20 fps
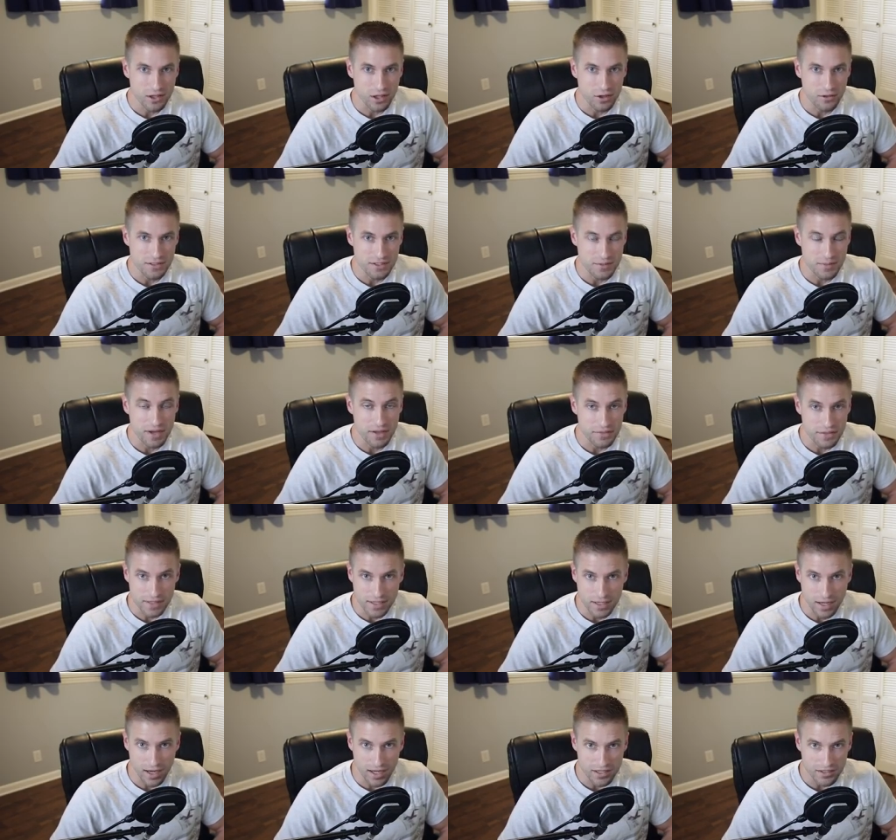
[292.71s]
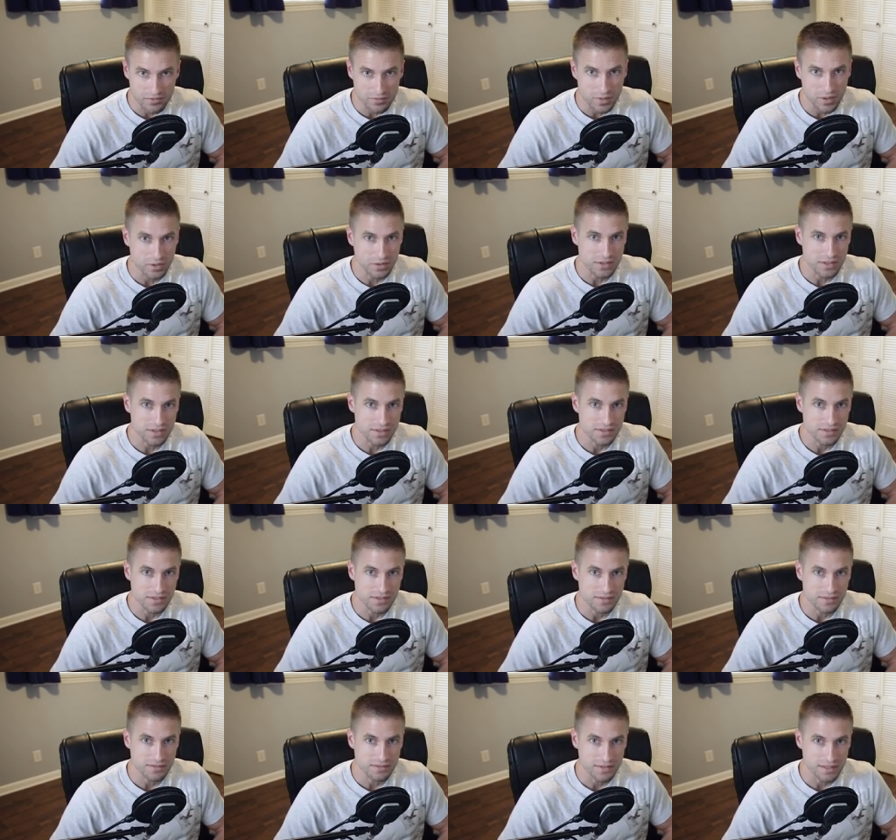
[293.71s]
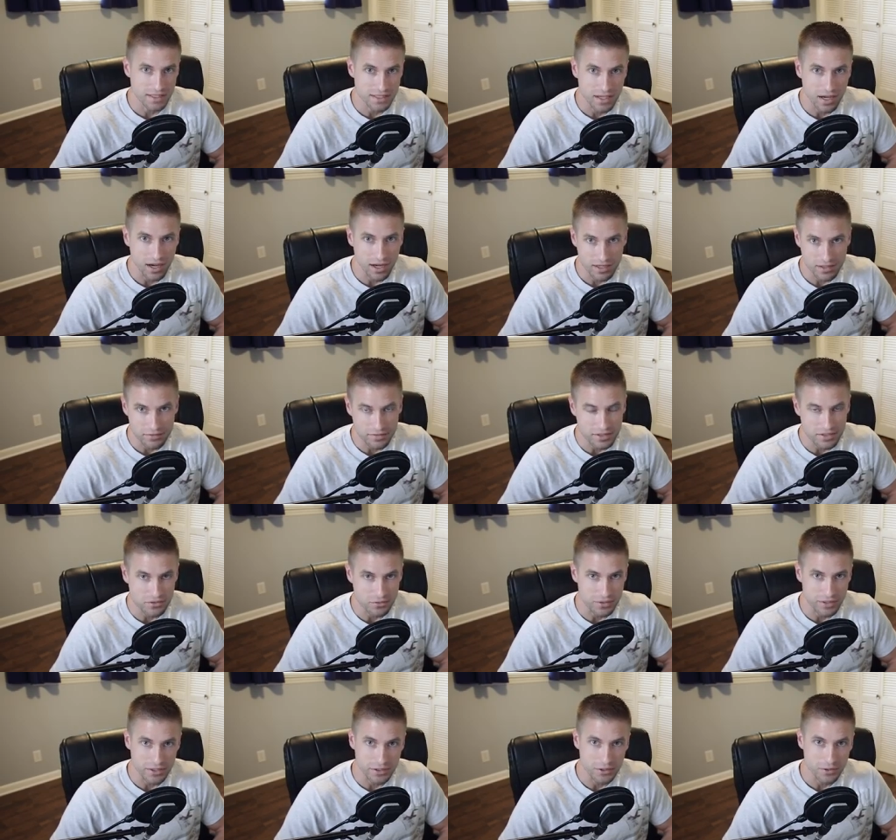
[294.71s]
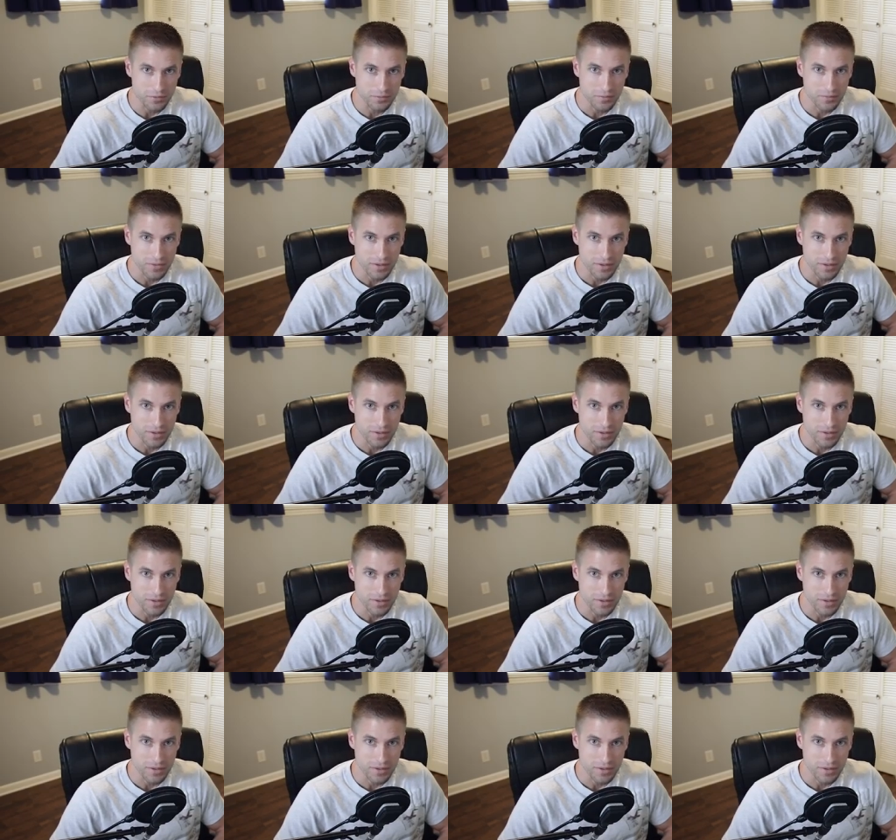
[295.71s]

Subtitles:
Law is about the God of Moses, the God of Israel.